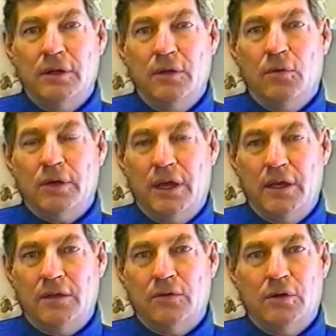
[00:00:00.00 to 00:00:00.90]

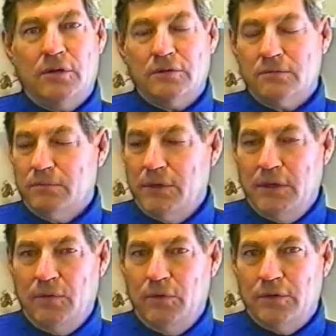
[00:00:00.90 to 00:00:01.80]
organic oils,
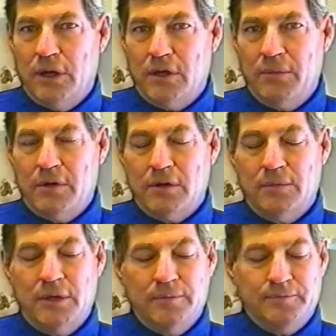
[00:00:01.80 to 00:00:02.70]
will not
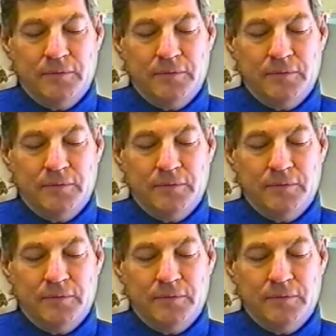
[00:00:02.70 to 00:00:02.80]
amalgamate.